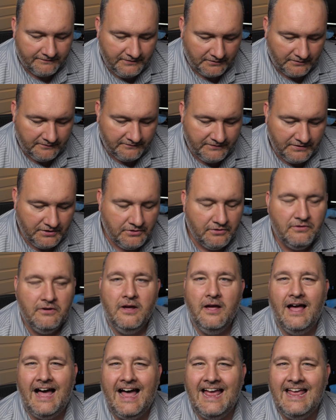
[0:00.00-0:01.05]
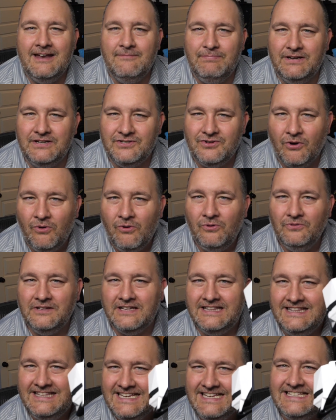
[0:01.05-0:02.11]
field of view. I had been told
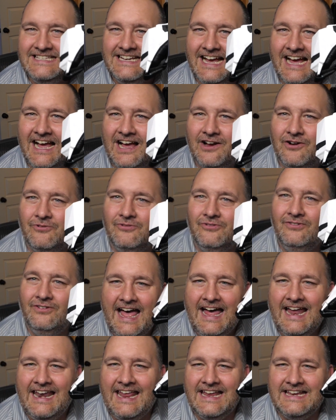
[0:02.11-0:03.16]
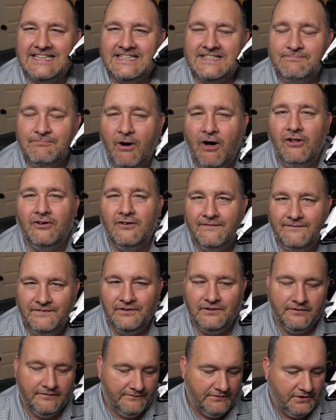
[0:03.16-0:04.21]
that this goggle had a smaller
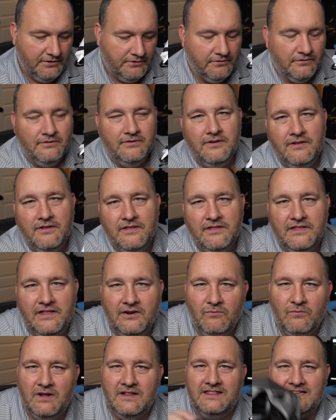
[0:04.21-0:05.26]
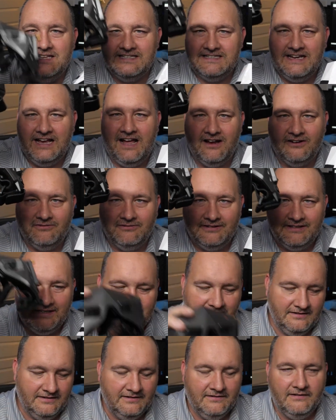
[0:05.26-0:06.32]
field of view than what this goggle
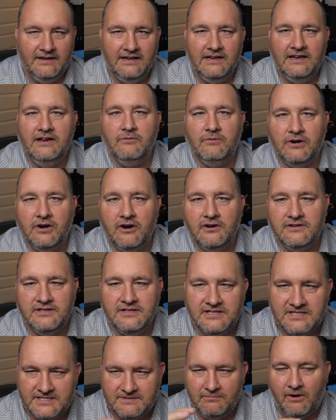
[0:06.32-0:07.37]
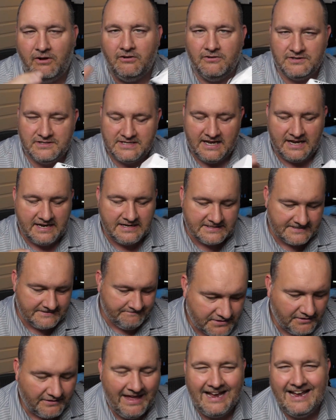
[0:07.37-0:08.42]
did in regard to the smaller size.
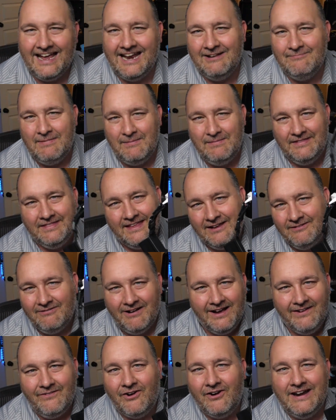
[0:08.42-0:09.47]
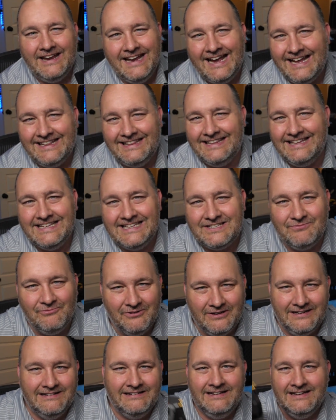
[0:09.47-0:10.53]
So that kind of made me think, well, I've already got this
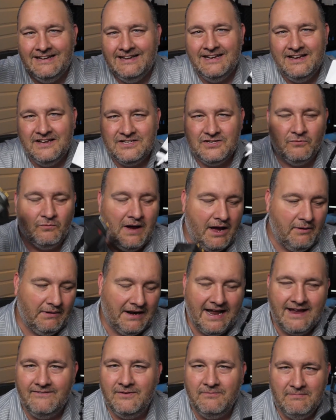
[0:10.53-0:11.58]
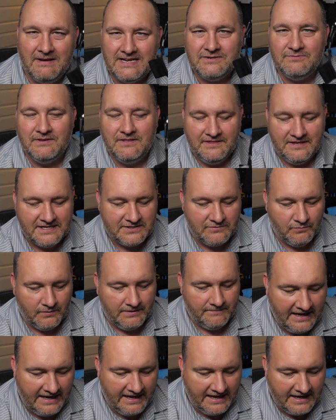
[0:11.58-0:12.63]
one, so why would I even mess with this one?
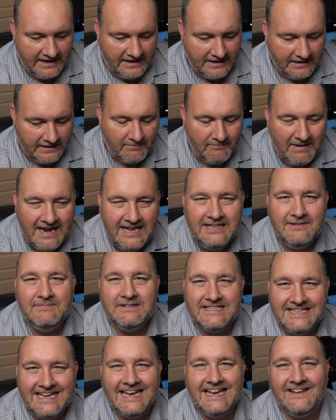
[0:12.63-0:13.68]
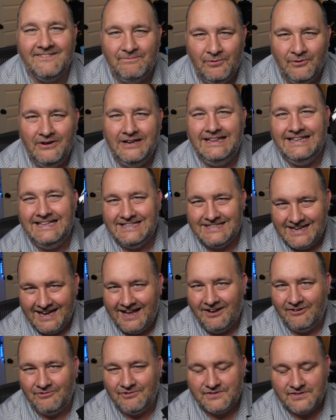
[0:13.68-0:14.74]
And I made the mistake of putting these
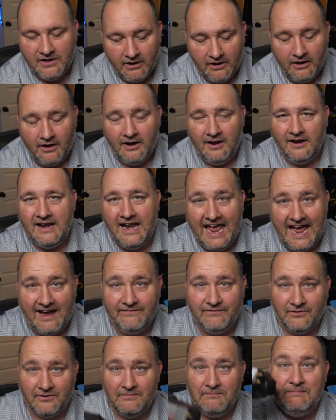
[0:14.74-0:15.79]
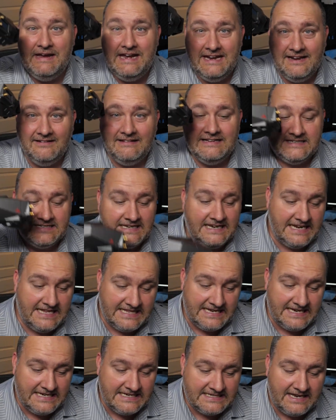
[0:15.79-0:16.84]
goggles on after immediately seeing
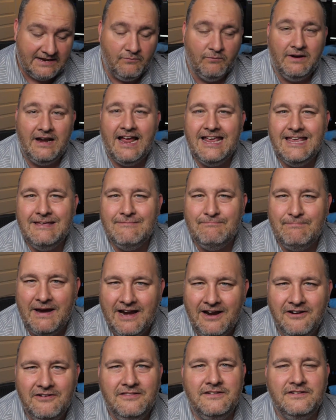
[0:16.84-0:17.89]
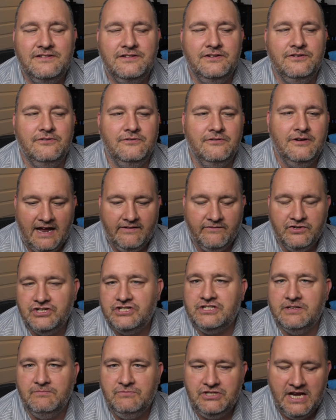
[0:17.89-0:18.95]
these. And when I compared the two kind of
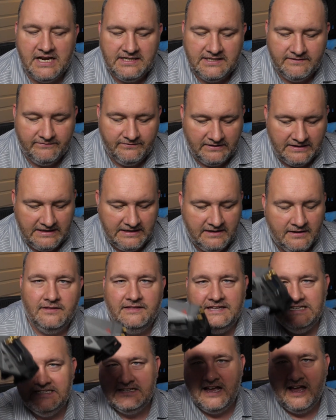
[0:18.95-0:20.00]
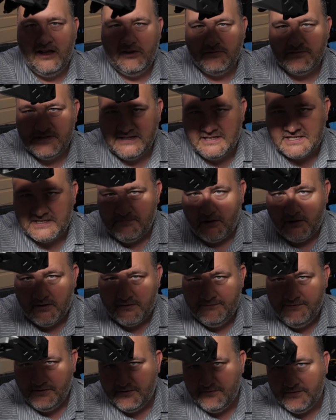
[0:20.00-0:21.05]
just subjectively, these goggles in the smaller
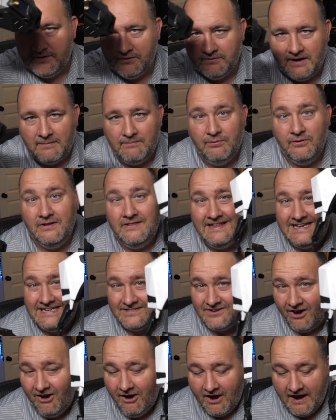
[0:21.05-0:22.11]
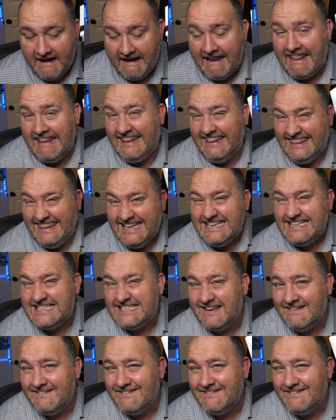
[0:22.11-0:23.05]
field of view, and I put these on, this